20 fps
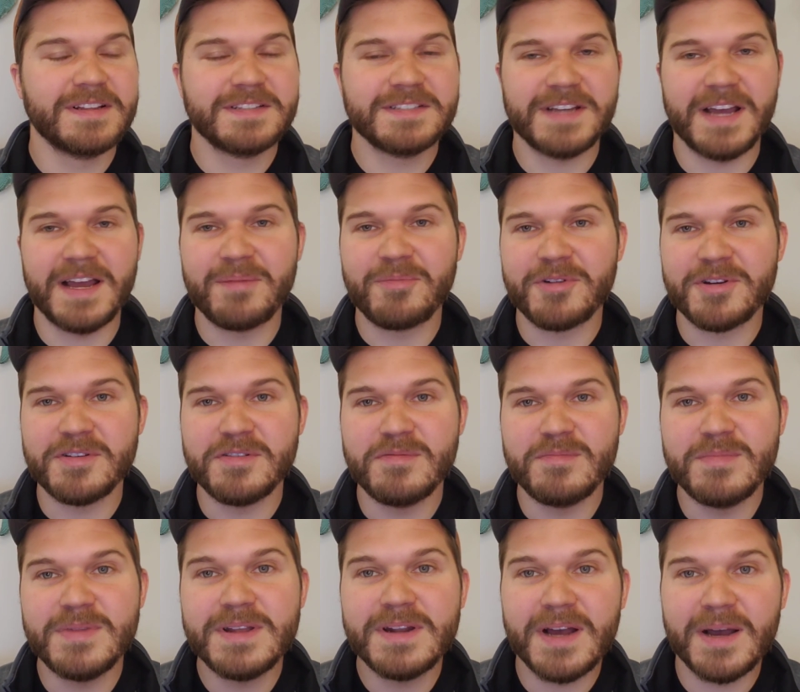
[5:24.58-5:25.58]
time where you
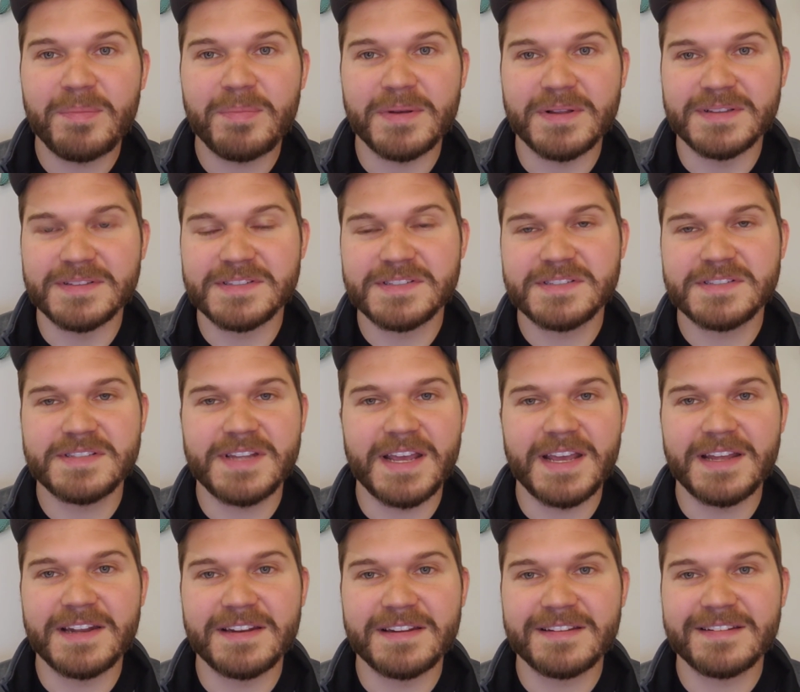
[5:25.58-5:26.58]
meet up and
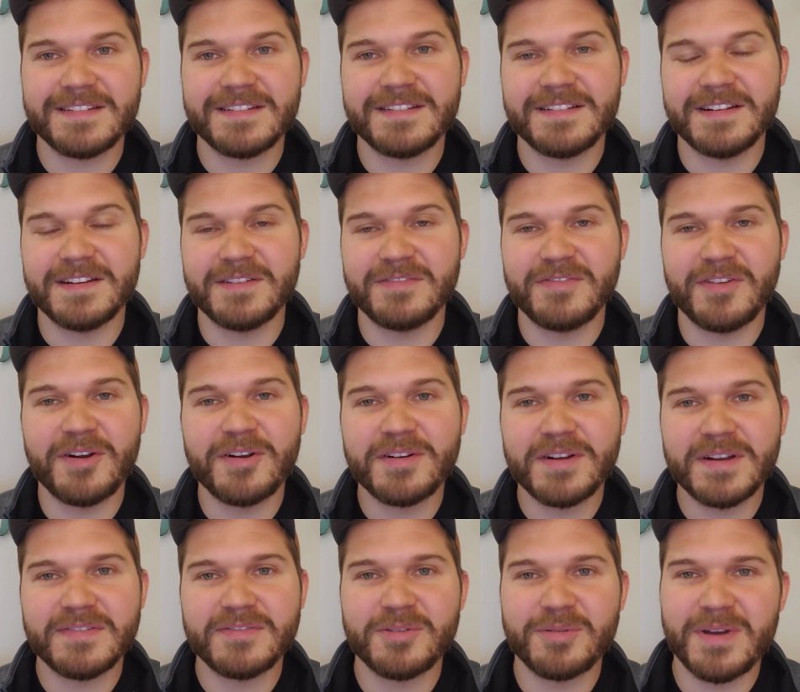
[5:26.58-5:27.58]
stand far
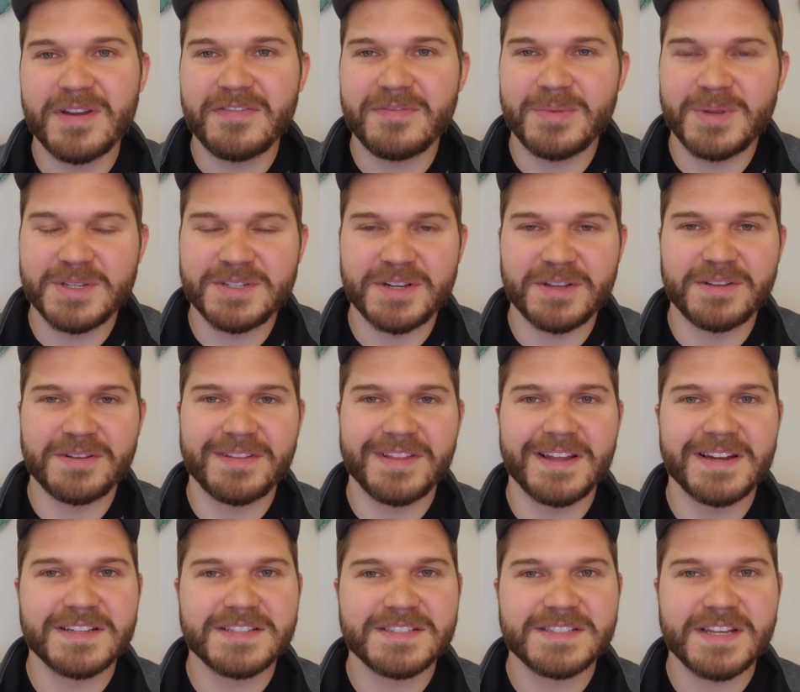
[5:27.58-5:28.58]
enough away from each other
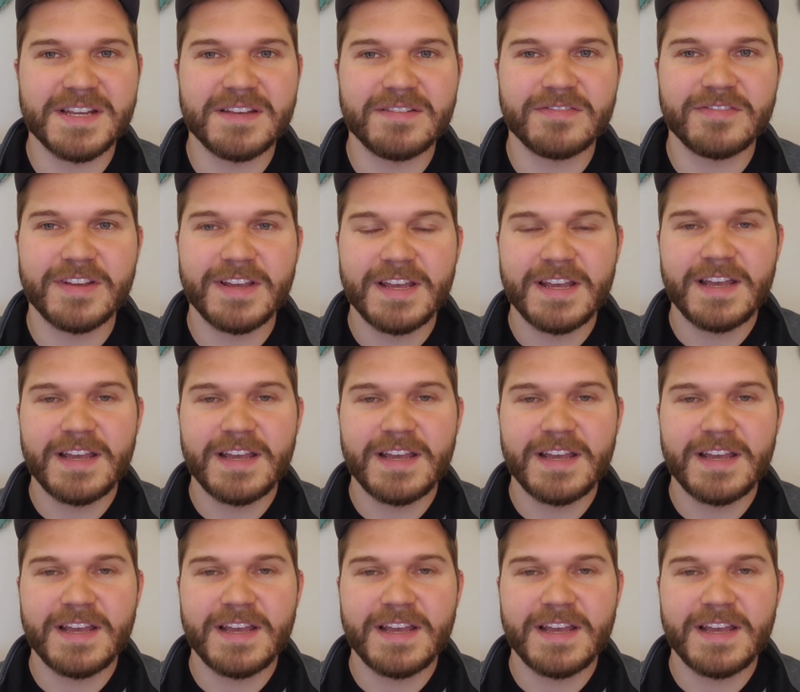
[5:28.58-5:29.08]
that it's safe.